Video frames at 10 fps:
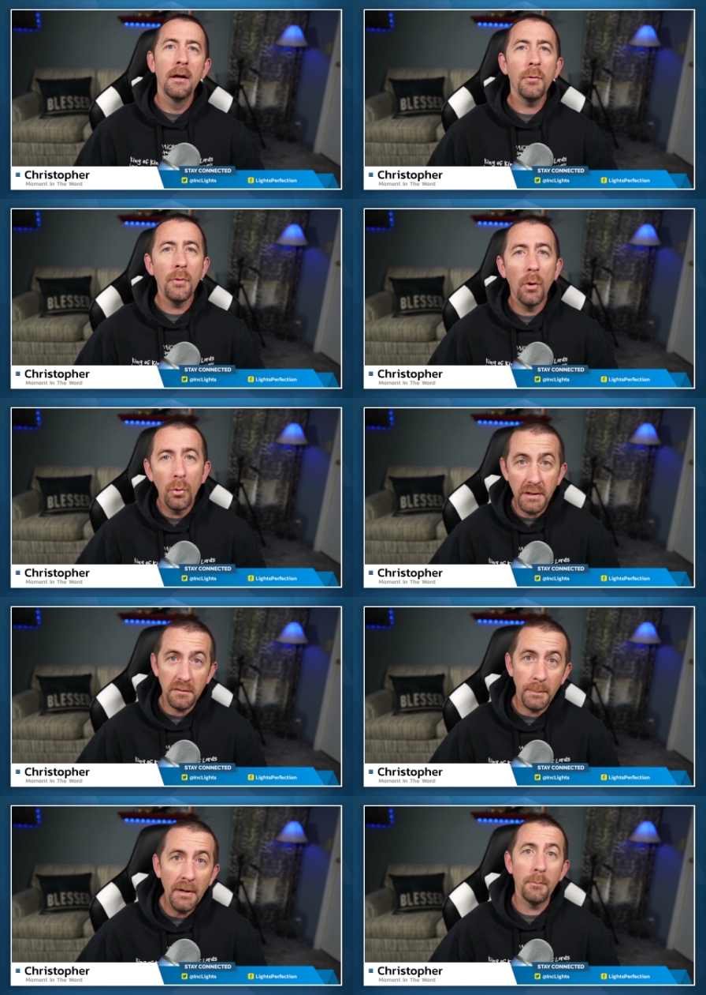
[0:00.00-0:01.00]
through the Holy
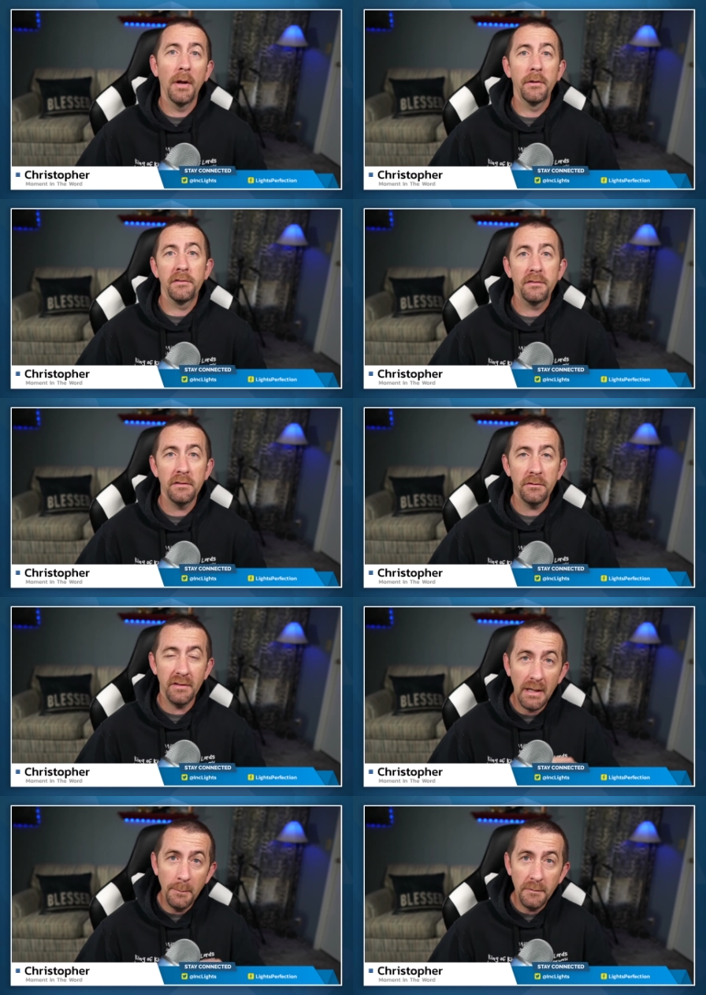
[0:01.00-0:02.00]
Spirit, brothers and sisters.
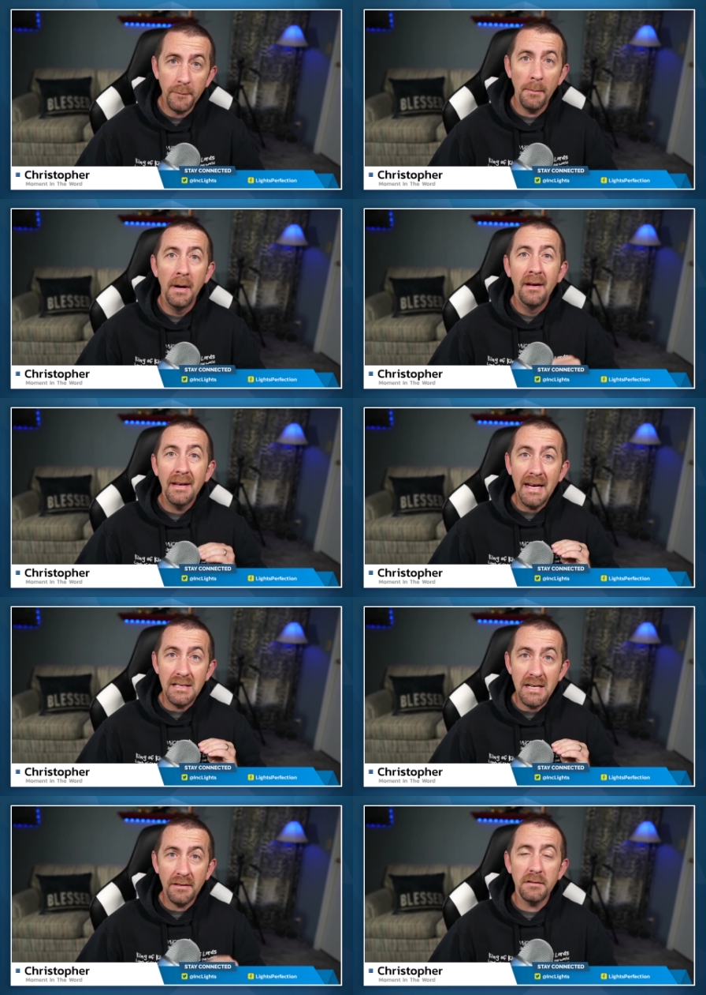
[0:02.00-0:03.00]
It comes from a
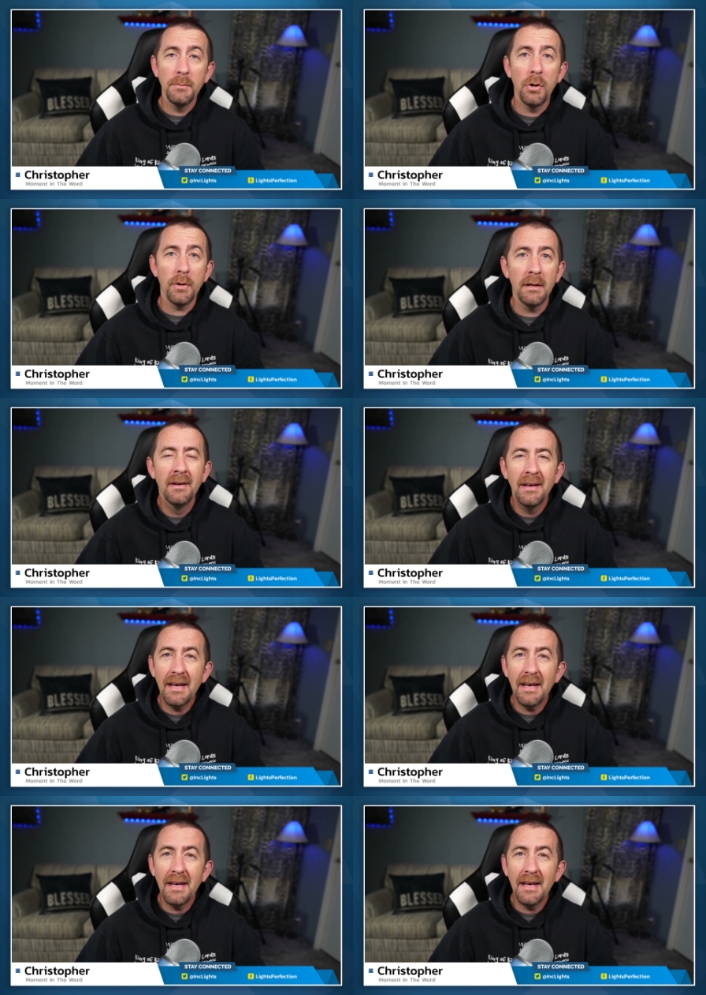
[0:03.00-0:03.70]
testimony.